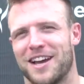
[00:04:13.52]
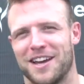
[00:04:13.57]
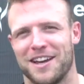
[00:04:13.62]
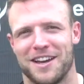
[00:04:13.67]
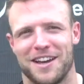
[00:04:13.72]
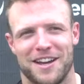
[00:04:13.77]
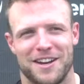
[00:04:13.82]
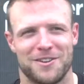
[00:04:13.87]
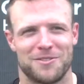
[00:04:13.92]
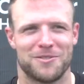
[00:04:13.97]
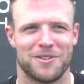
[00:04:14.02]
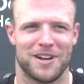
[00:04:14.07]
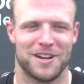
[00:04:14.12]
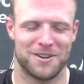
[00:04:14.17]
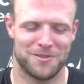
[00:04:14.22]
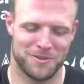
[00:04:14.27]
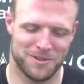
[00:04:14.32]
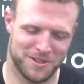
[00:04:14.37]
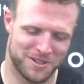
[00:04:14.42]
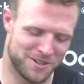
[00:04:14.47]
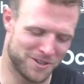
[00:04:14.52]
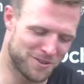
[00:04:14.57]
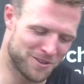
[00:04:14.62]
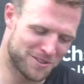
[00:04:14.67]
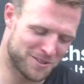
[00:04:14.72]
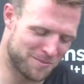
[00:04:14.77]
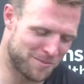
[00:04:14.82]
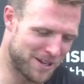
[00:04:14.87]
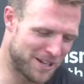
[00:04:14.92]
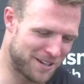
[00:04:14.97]
I, I don't I don't really know
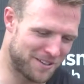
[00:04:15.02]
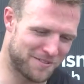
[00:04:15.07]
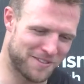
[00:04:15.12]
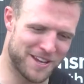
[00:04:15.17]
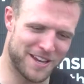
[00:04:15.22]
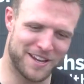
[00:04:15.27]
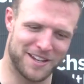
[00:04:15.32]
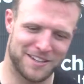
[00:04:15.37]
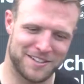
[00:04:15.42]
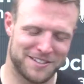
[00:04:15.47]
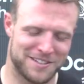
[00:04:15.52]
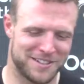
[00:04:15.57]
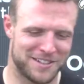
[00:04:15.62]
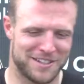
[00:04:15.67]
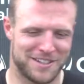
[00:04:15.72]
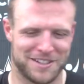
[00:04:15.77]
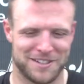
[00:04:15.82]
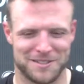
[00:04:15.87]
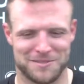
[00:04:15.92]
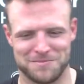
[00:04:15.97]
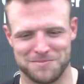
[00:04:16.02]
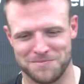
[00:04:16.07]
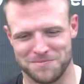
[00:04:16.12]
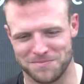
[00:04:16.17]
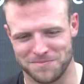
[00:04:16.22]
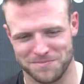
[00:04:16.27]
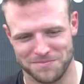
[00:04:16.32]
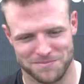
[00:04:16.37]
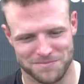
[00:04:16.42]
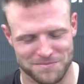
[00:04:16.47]
what to make of that. Um,
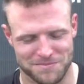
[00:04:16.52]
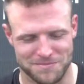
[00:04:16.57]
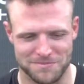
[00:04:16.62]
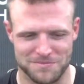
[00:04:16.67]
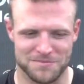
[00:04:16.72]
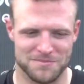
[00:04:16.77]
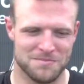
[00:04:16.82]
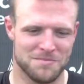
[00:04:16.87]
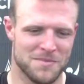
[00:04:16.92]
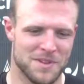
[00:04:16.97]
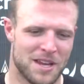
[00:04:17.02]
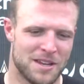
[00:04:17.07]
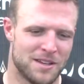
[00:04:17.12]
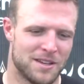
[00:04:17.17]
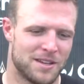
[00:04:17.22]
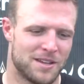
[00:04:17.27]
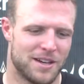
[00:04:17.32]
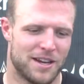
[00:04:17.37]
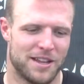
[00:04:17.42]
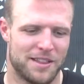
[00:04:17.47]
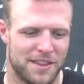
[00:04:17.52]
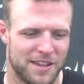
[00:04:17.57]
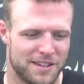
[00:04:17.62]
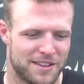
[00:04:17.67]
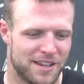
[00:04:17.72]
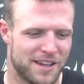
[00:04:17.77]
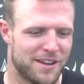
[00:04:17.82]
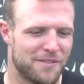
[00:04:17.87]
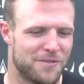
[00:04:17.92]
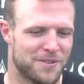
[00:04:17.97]
I
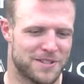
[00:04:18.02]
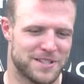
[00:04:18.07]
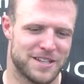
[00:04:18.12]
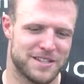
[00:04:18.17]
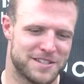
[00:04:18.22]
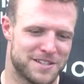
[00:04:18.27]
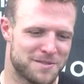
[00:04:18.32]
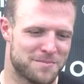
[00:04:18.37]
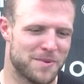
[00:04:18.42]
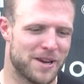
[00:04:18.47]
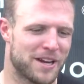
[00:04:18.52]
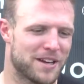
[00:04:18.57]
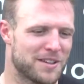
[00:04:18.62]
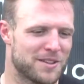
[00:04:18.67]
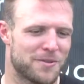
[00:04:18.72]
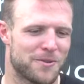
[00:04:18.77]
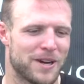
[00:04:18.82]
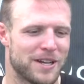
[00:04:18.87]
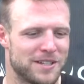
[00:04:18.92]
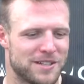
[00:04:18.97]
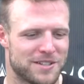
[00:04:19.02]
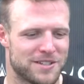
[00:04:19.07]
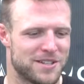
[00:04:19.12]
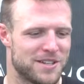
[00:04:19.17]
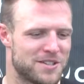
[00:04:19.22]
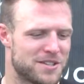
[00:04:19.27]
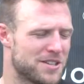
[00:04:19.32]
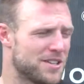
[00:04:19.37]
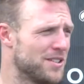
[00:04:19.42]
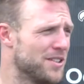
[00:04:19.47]
think the emphasis is making the right
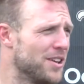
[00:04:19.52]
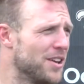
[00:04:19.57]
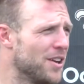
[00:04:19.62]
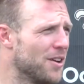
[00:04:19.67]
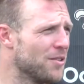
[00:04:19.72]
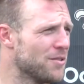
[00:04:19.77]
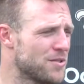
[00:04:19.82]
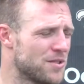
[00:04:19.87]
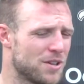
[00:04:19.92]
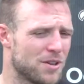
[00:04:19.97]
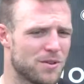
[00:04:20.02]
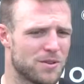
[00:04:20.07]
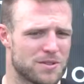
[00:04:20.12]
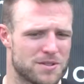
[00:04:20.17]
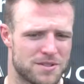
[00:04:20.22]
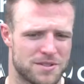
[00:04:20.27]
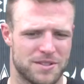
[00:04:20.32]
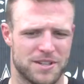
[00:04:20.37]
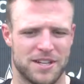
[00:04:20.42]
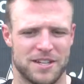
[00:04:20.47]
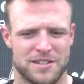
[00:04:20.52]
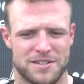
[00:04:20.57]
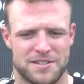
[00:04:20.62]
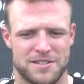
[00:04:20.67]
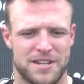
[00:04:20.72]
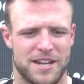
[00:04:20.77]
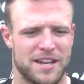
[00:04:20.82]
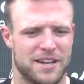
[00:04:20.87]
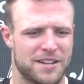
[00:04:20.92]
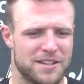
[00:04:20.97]
decision, you know. So it's
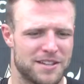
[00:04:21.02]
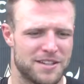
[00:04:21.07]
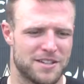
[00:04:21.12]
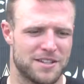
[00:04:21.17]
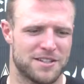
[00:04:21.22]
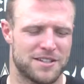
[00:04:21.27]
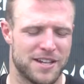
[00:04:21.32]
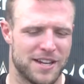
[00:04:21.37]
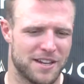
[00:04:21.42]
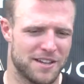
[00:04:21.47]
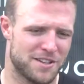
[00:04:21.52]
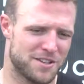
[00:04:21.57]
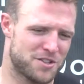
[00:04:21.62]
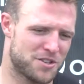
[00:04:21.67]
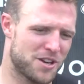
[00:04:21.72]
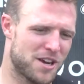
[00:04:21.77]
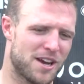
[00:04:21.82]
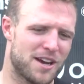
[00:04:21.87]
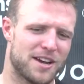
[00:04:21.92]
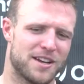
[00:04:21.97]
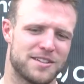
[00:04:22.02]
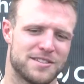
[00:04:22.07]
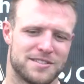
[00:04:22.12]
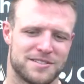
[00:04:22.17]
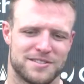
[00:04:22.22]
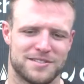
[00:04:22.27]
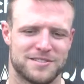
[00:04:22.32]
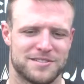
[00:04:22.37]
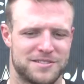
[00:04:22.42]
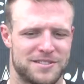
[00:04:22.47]
it's taking the taking the shot
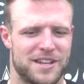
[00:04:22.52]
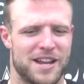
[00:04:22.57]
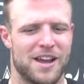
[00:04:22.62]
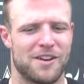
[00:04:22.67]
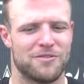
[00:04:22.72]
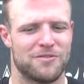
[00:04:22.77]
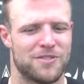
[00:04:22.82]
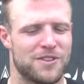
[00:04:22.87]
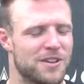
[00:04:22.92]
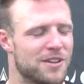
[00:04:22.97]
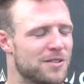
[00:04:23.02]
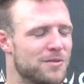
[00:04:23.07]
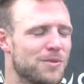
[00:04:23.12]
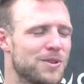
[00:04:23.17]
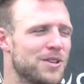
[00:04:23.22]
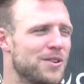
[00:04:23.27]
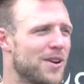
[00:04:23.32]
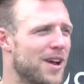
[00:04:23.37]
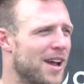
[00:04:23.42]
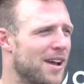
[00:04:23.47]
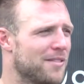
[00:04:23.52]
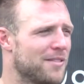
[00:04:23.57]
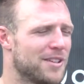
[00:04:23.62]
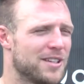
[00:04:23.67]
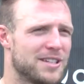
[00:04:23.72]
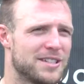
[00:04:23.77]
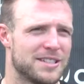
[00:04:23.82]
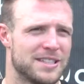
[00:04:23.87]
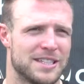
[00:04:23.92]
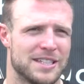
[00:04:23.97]
downfield when you have
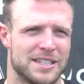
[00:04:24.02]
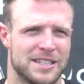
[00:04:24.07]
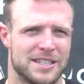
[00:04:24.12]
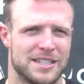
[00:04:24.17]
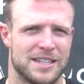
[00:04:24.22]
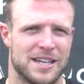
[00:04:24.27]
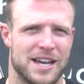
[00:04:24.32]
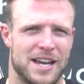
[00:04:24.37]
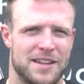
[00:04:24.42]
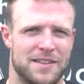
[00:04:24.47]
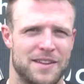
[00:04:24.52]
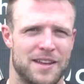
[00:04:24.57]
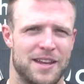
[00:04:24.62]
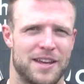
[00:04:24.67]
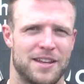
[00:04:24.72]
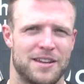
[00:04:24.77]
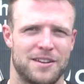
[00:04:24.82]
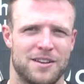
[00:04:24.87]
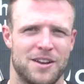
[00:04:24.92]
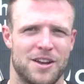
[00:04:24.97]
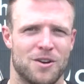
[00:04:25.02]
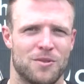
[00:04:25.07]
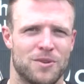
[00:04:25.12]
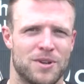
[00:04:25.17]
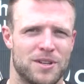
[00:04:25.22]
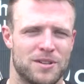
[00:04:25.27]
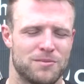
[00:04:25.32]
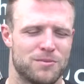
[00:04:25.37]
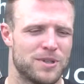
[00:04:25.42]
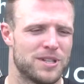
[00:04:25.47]
it, and then
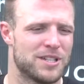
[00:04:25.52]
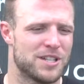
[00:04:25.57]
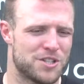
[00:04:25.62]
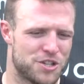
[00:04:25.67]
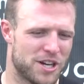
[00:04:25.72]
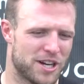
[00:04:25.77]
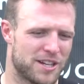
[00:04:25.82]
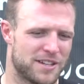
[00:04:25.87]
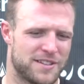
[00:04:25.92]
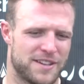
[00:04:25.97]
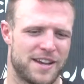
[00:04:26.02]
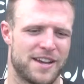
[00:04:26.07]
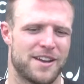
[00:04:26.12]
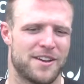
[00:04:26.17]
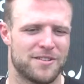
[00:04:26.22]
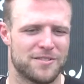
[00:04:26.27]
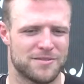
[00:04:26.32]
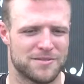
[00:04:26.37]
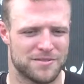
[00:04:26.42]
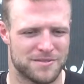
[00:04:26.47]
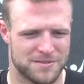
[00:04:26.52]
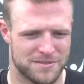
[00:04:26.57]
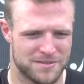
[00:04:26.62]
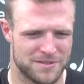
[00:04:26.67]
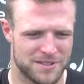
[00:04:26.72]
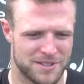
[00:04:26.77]
knowing when to check it down